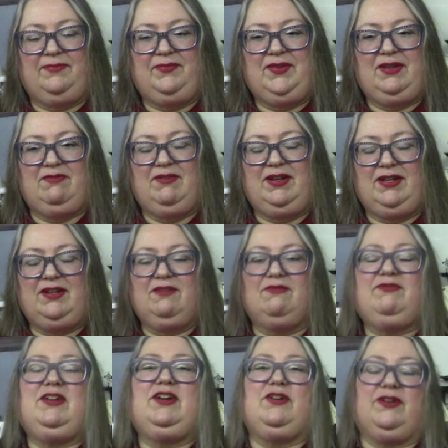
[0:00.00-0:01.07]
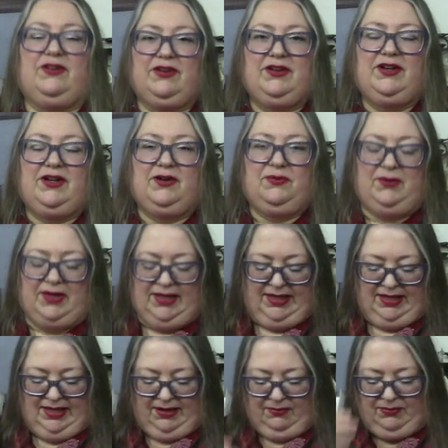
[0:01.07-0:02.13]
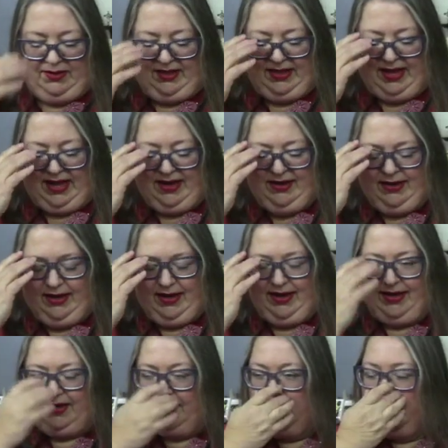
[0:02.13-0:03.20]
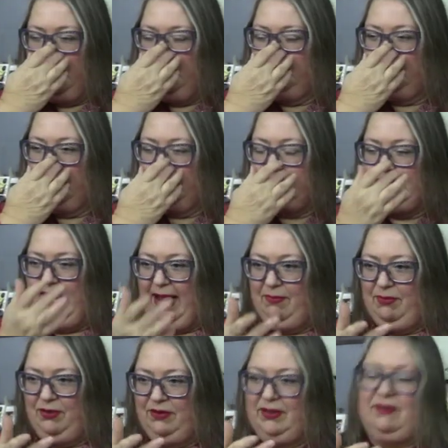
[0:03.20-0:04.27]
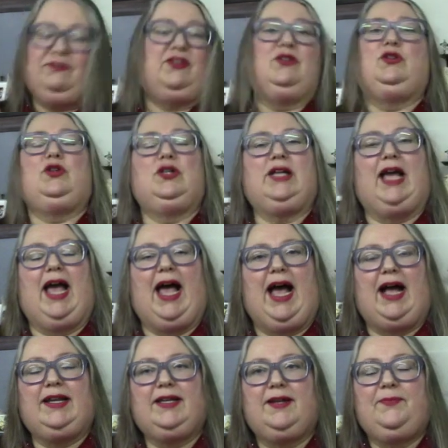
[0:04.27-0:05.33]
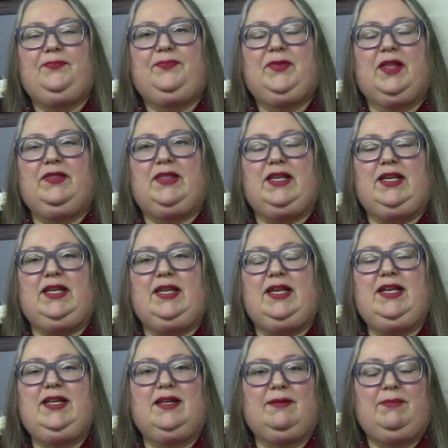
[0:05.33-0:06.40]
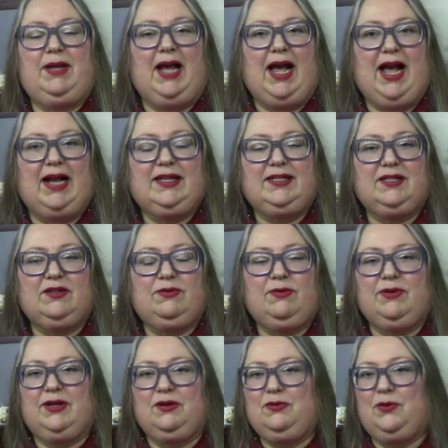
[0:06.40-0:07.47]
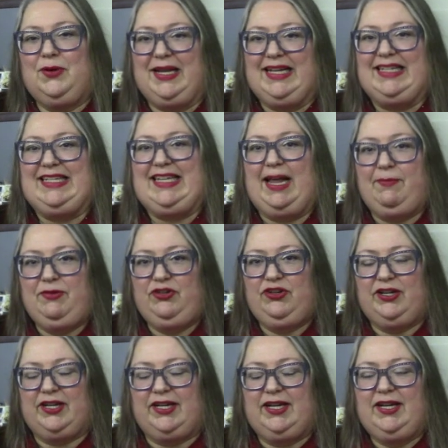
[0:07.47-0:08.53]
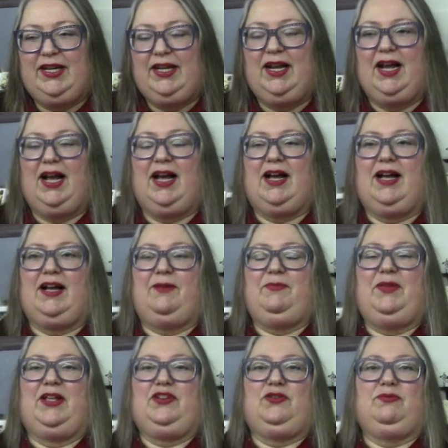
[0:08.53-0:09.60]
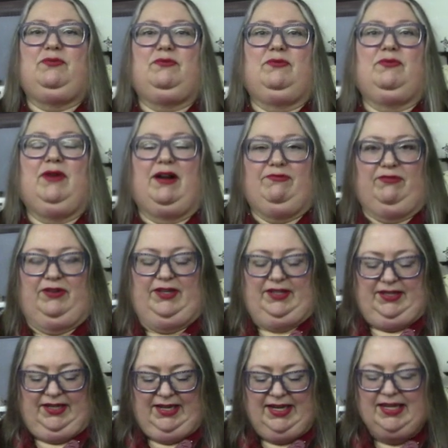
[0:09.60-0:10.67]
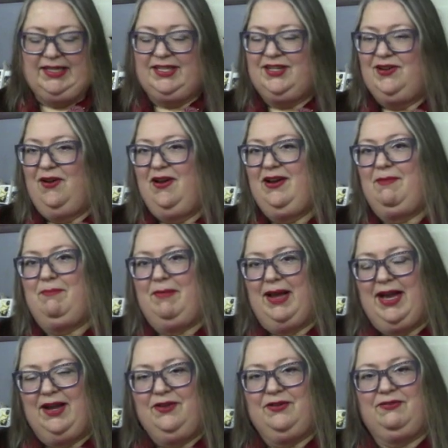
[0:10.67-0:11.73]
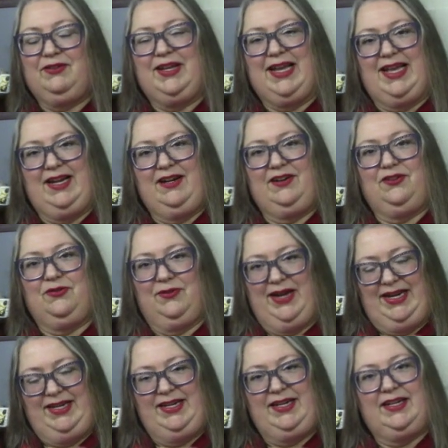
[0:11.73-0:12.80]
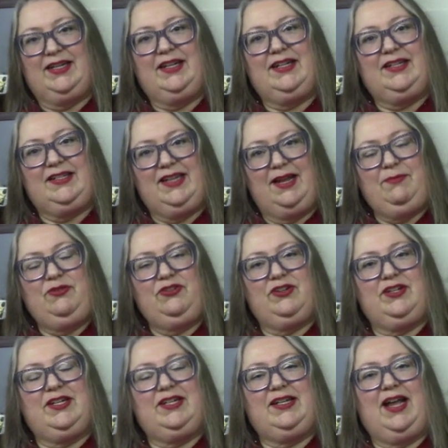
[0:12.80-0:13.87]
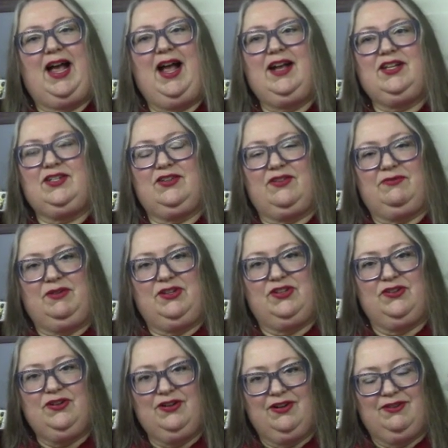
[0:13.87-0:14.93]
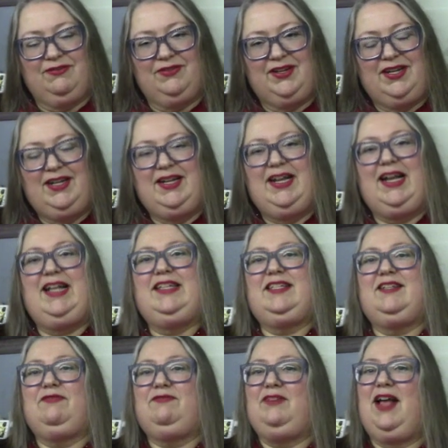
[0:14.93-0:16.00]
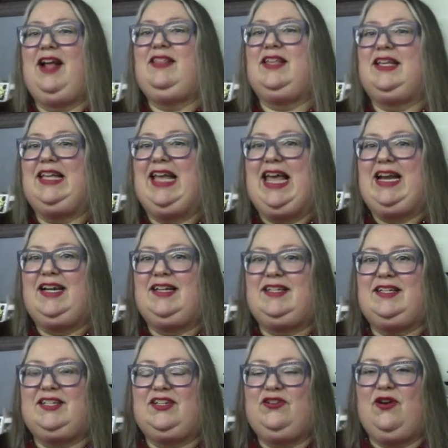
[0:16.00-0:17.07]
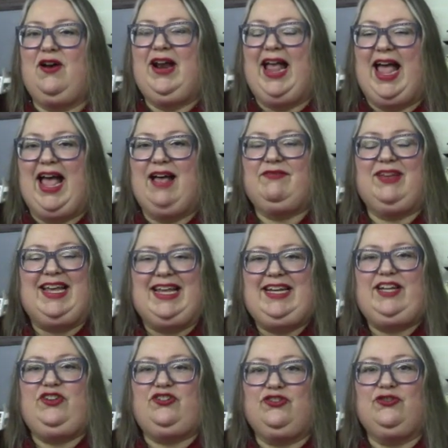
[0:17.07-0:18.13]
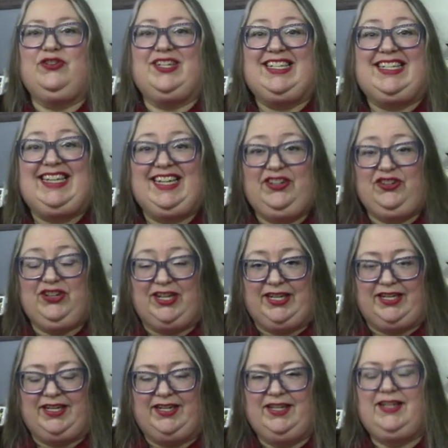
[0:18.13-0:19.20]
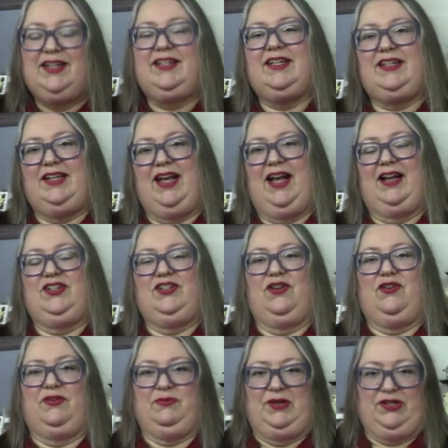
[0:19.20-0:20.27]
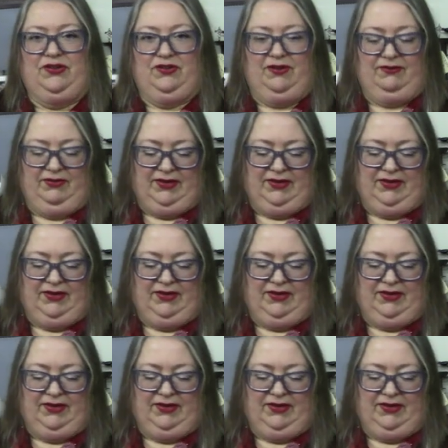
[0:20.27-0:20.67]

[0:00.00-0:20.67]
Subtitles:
interfered with that. And for example, if you look at the income tax quote-unquote exemption that's referenced, it's not a matter of Canada granting an exemption to tax on reserve. It's the fact that Canada does not have any jurisdiction to tax on reserve.